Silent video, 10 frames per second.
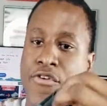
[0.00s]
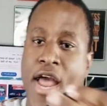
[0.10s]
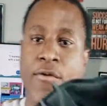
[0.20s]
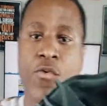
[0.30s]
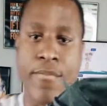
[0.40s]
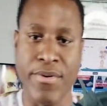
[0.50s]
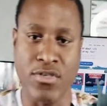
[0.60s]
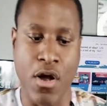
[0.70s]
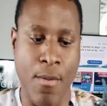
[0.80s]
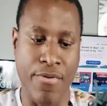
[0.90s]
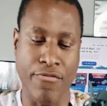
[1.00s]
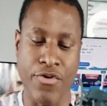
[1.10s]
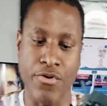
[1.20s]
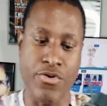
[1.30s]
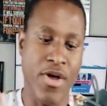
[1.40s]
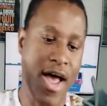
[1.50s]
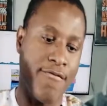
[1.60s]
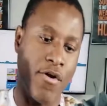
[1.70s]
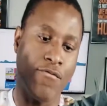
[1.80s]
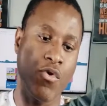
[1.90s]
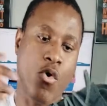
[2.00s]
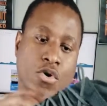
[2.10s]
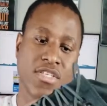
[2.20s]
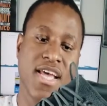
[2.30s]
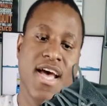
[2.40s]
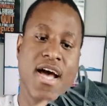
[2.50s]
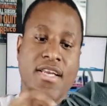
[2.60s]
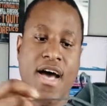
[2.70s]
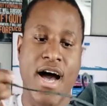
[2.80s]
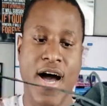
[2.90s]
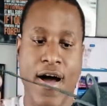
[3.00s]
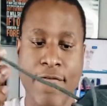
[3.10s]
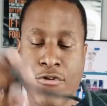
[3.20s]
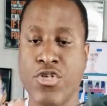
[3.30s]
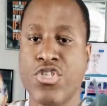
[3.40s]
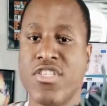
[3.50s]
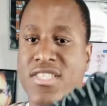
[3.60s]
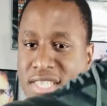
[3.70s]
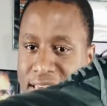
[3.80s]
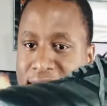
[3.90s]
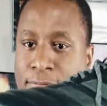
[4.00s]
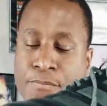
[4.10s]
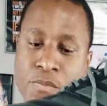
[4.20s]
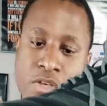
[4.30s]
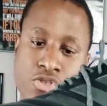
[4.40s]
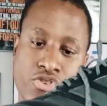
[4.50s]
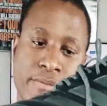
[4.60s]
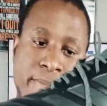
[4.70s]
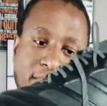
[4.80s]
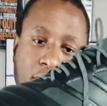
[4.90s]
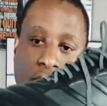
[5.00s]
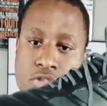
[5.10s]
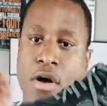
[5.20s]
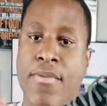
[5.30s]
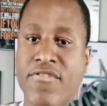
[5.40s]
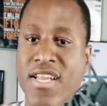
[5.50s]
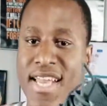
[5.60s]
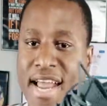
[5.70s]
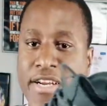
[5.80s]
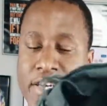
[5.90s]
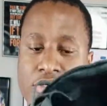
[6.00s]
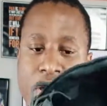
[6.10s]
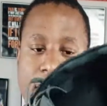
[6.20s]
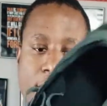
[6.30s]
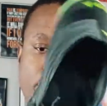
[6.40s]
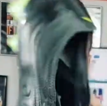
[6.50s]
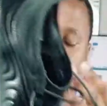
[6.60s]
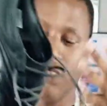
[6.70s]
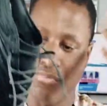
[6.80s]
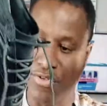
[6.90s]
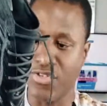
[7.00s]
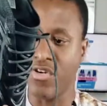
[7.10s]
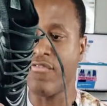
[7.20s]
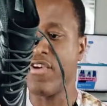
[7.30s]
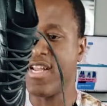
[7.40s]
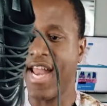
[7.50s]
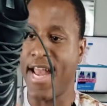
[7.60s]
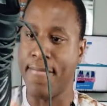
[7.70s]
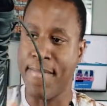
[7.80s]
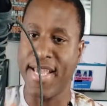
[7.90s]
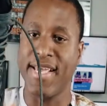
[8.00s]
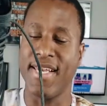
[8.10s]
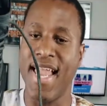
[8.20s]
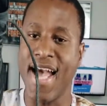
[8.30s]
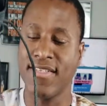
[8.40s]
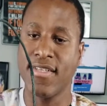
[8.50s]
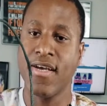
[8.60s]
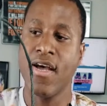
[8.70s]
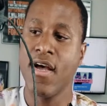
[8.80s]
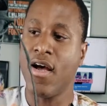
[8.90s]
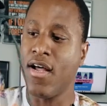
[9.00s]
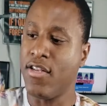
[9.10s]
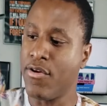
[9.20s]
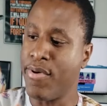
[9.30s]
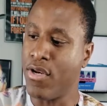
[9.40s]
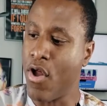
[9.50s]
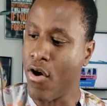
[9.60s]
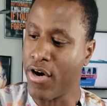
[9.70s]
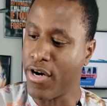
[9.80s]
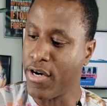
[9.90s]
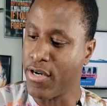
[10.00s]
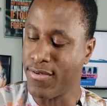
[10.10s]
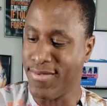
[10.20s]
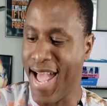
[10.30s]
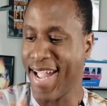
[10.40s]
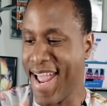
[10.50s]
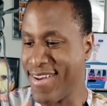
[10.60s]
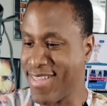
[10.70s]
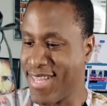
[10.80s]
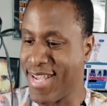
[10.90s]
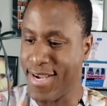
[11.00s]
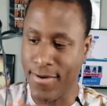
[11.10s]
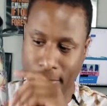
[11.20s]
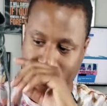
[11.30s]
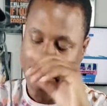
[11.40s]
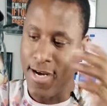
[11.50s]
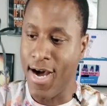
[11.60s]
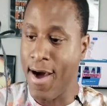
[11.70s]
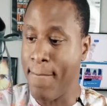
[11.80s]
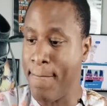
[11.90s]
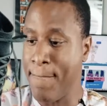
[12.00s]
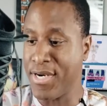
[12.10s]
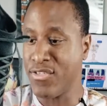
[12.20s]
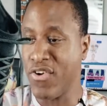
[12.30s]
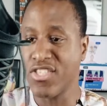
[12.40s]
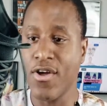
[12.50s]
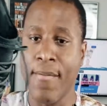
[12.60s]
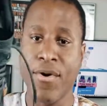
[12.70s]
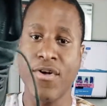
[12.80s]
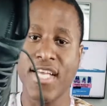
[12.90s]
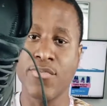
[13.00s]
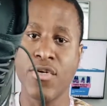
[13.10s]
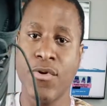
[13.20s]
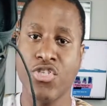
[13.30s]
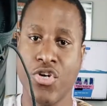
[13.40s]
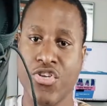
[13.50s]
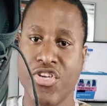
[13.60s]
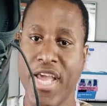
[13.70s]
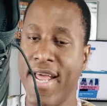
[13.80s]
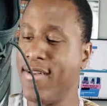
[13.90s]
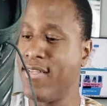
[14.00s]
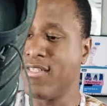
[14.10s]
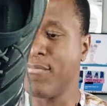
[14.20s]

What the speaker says: you that one-piece upper feel. You have, of course, the fusion skin treatment on top of the leather to help preserve it and make it last a little bit longer, that kind of thing. But as far as the upper go, that's pretty much all you get. It's a